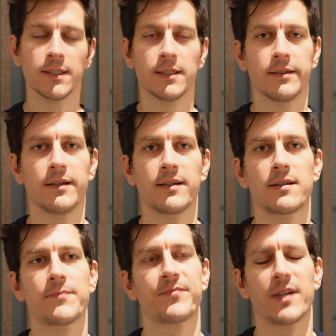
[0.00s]

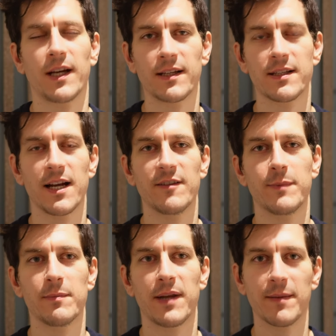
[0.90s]
Nice. I can tell you've
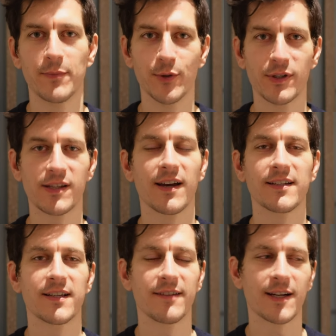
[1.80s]
been playing Baldur's
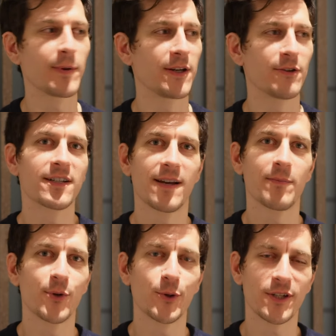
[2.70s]
Gate, Erik, when your
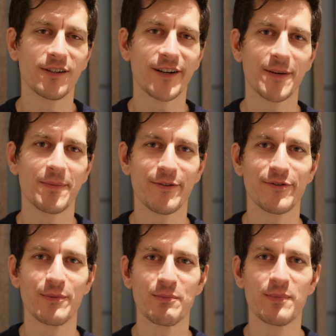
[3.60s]
examples start coming
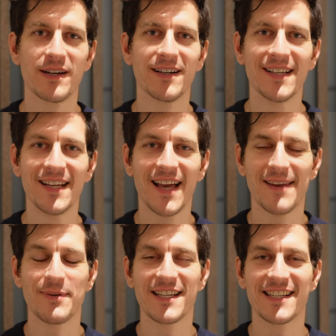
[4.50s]
from uh,
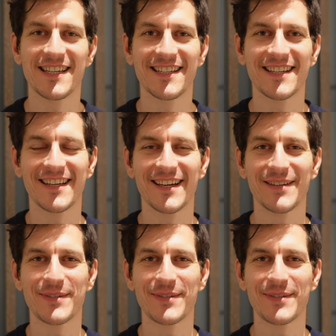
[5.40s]
NPCs in games.